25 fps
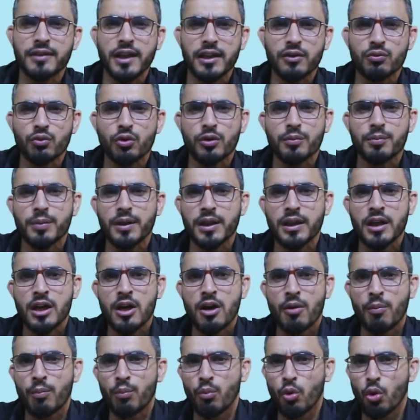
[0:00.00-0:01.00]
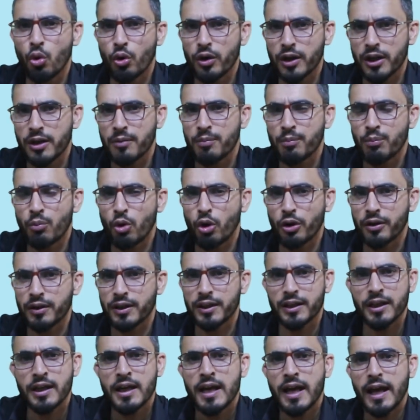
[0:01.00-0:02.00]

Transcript: that would be more important.